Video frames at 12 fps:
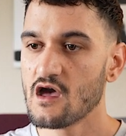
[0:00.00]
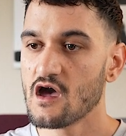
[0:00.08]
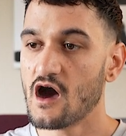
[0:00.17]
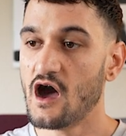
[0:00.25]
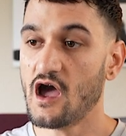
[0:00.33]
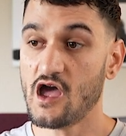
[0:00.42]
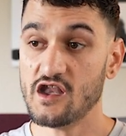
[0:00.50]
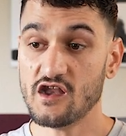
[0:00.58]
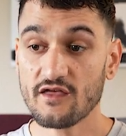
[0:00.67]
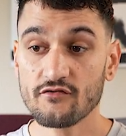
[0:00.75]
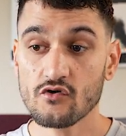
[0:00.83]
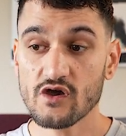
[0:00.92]

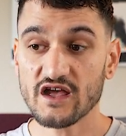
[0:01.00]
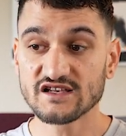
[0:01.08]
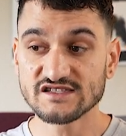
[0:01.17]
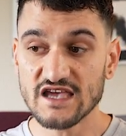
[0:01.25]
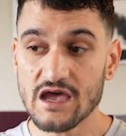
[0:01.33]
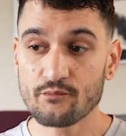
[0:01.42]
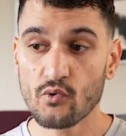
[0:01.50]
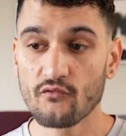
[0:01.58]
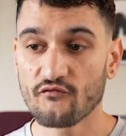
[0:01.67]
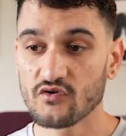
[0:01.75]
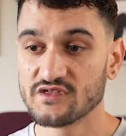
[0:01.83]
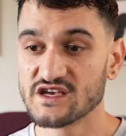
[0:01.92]
Another example
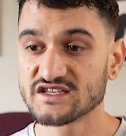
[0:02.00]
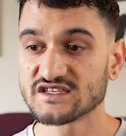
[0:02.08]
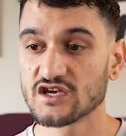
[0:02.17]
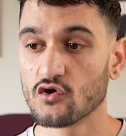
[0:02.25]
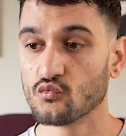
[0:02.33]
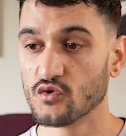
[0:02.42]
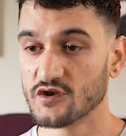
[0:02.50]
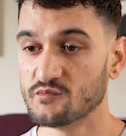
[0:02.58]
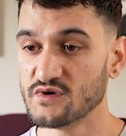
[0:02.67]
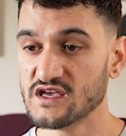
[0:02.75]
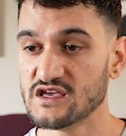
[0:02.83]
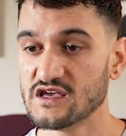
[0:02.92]
for this would
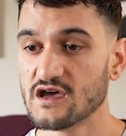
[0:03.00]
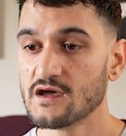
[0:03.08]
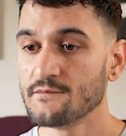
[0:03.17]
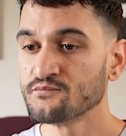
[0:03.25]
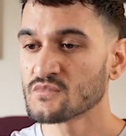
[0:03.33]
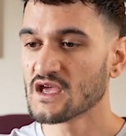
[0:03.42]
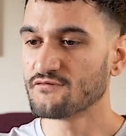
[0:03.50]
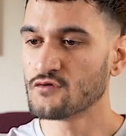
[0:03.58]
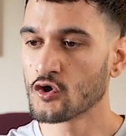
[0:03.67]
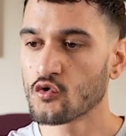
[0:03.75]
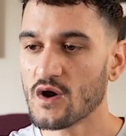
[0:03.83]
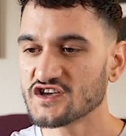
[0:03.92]
be if
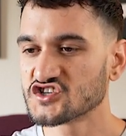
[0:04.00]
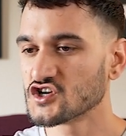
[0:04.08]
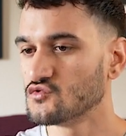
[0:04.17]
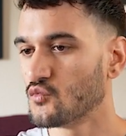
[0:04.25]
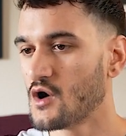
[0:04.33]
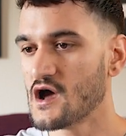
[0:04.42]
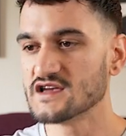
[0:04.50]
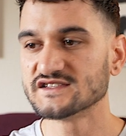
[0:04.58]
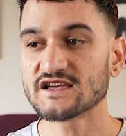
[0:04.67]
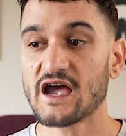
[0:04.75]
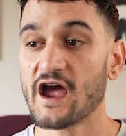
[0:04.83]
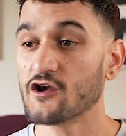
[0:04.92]
their question was,
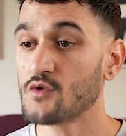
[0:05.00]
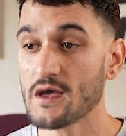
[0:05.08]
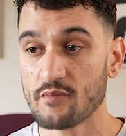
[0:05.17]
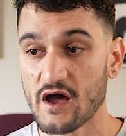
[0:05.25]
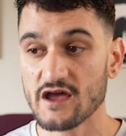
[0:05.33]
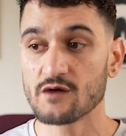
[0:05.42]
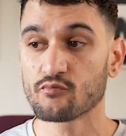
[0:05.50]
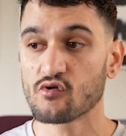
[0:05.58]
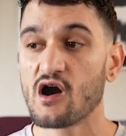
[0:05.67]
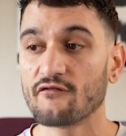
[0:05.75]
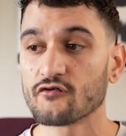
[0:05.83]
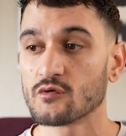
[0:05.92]
how do I buy a
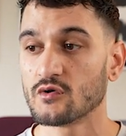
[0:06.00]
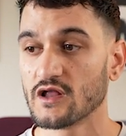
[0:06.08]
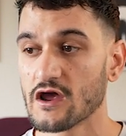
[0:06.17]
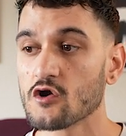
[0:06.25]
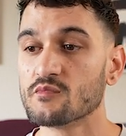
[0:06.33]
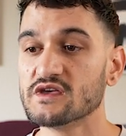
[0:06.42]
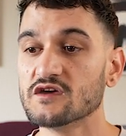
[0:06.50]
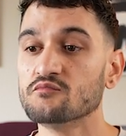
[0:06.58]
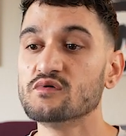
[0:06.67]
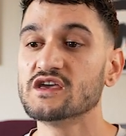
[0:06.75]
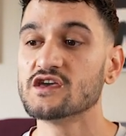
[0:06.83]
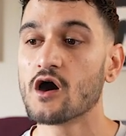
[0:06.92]
profitable
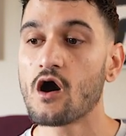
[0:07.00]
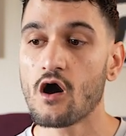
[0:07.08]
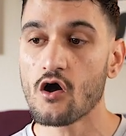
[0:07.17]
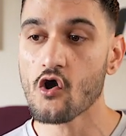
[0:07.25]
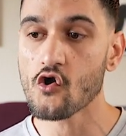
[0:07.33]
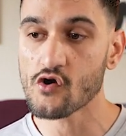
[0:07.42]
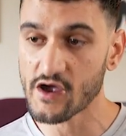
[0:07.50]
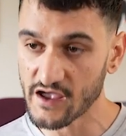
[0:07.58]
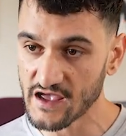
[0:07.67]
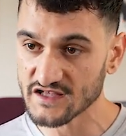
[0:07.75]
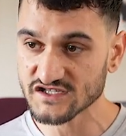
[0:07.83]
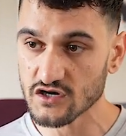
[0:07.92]
Airbnb? Our
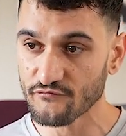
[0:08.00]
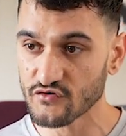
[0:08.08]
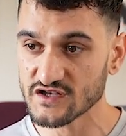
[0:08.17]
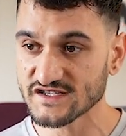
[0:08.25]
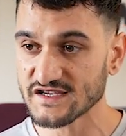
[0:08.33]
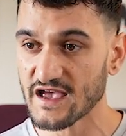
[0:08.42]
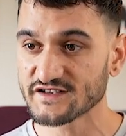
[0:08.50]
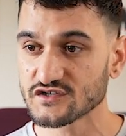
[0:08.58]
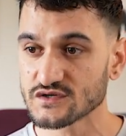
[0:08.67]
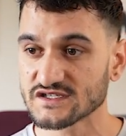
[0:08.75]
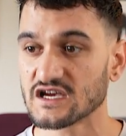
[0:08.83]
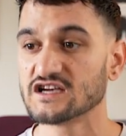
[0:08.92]
answer for this
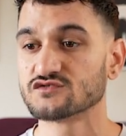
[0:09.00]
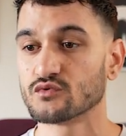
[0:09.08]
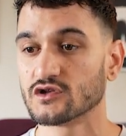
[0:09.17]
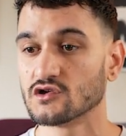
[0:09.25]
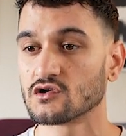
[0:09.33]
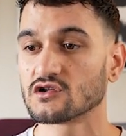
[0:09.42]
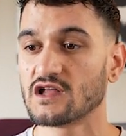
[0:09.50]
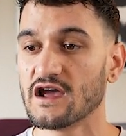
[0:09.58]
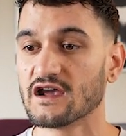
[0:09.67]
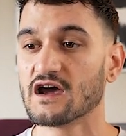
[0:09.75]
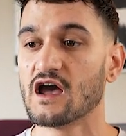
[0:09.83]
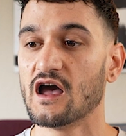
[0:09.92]
exercise would look
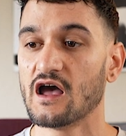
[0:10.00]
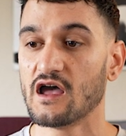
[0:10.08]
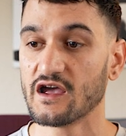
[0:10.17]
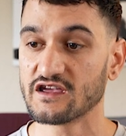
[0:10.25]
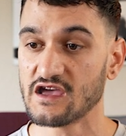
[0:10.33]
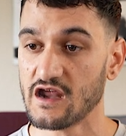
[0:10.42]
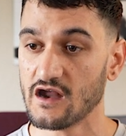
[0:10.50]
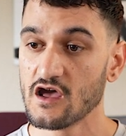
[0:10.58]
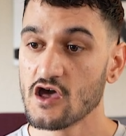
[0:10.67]
like, again,